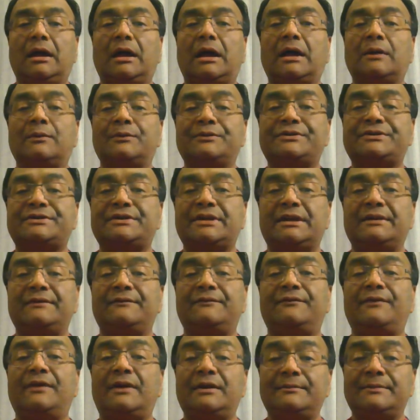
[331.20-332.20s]
I would say
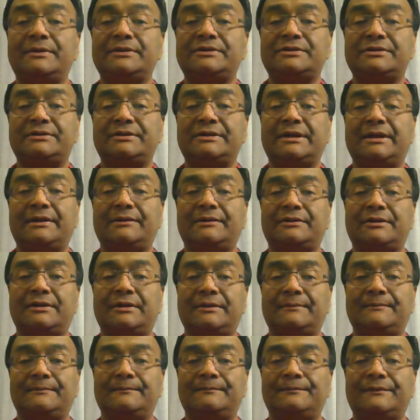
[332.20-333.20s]
very much at the
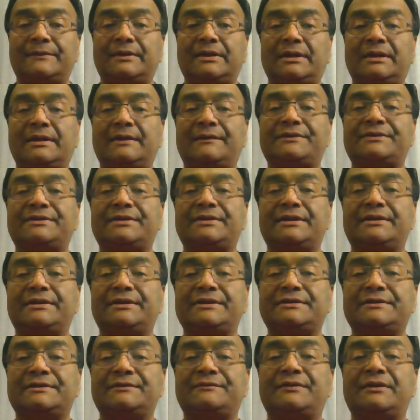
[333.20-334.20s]
outcome, and I've said
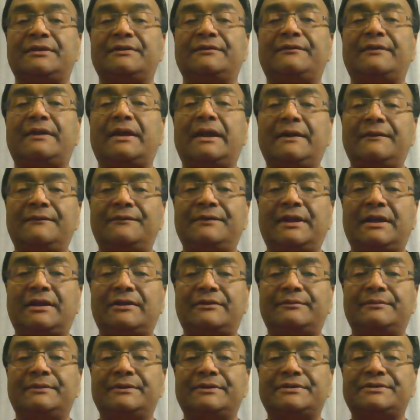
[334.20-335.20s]
this in front of every
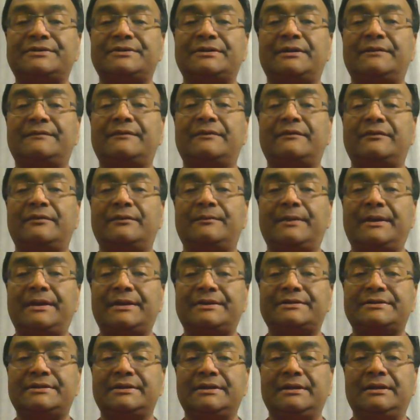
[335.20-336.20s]
health minister I've ever
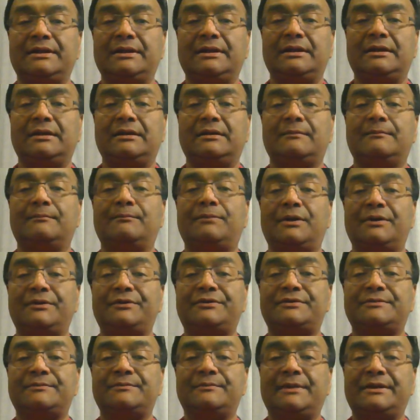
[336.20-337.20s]
met,
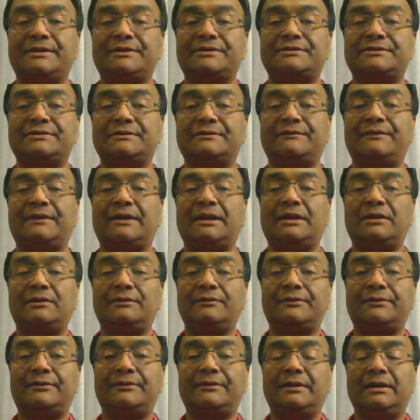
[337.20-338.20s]
both Minister for
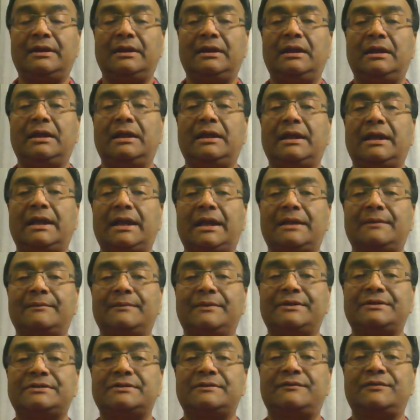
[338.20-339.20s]
Health and
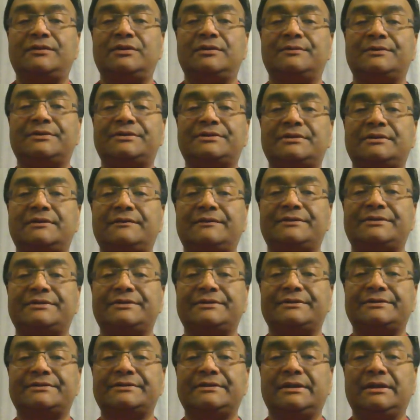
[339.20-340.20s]
Minister for Human
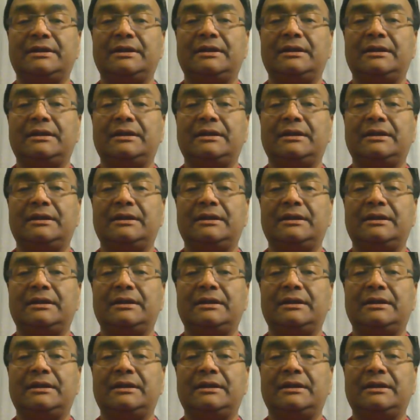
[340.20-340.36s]
Services,